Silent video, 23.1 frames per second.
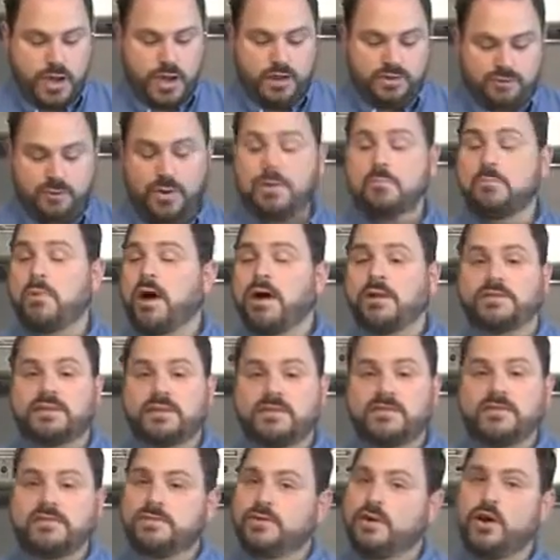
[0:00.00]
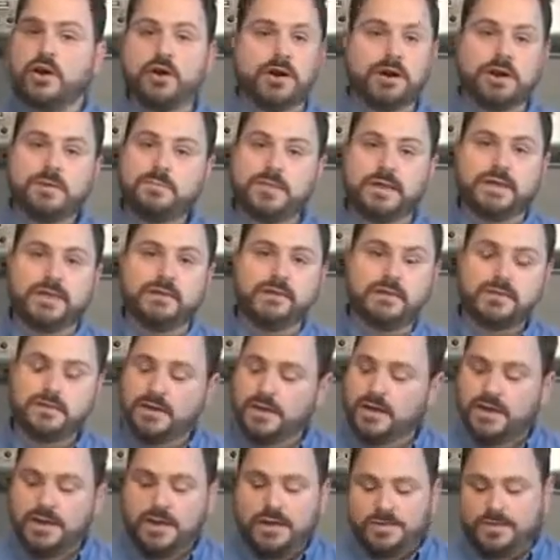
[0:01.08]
So I bought this, already peeled.